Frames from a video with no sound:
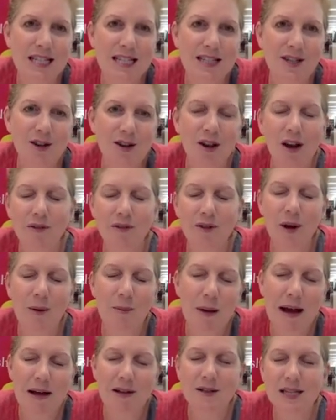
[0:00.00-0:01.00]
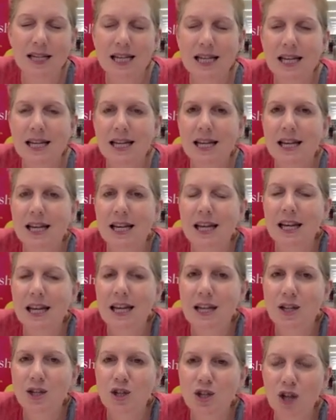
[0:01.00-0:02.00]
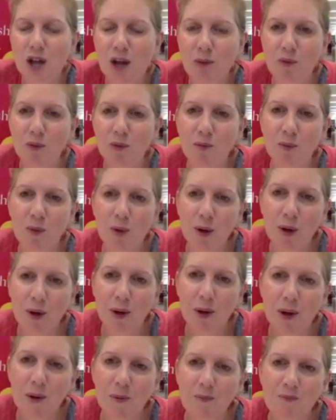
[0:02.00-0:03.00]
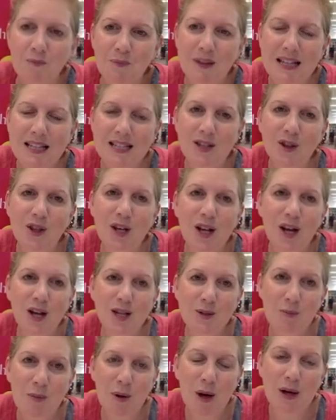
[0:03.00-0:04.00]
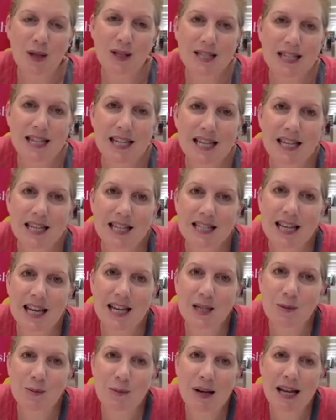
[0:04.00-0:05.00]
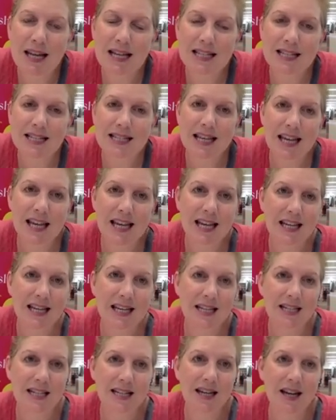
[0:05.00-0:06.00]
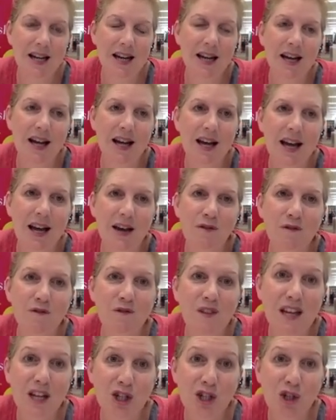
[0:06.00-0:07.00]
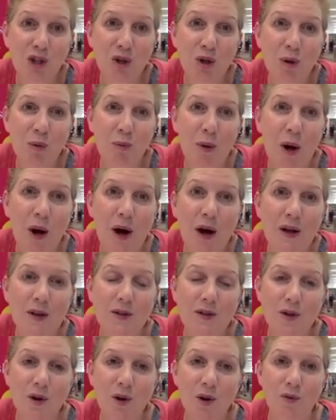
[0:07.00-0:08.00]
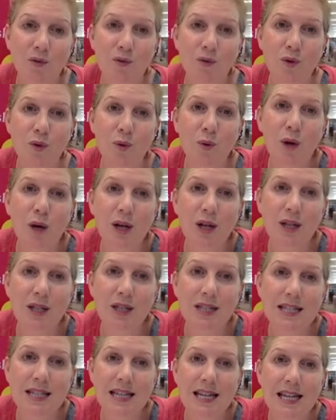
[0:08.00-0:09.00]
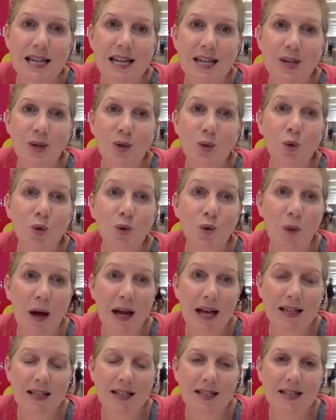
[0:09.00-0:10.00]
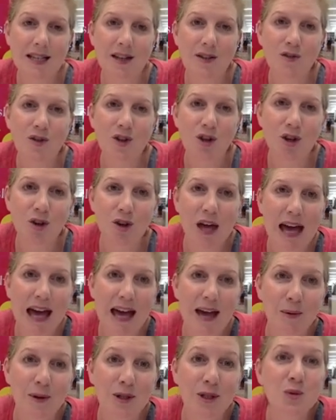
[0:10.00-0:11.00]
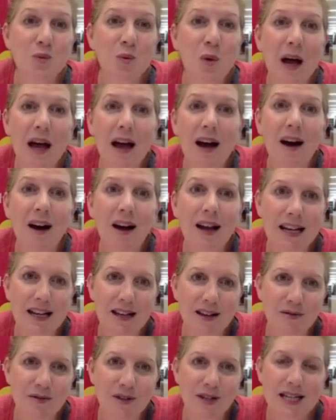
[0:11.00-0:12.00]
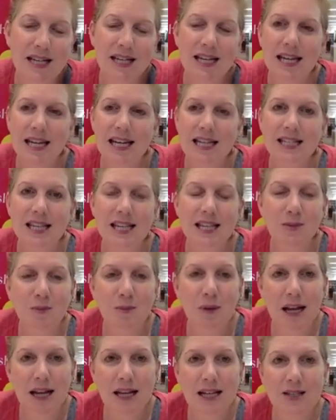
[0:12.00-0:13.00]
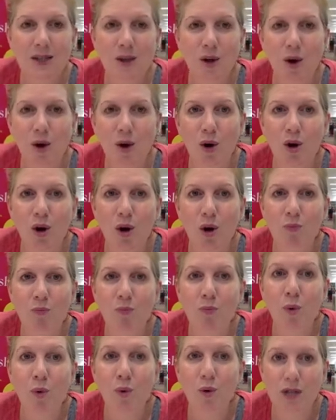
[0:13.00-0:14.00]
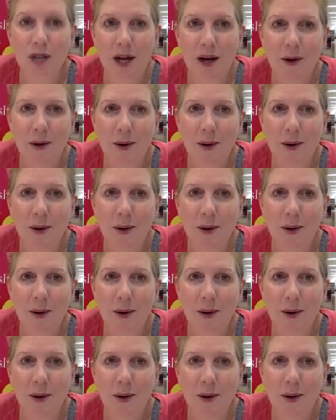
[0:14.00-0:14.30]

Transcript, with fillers: love about each type of book. So The Last Party takes place in a fictional part of the world near North Wales in the UK, which is where I live. It takes place on a border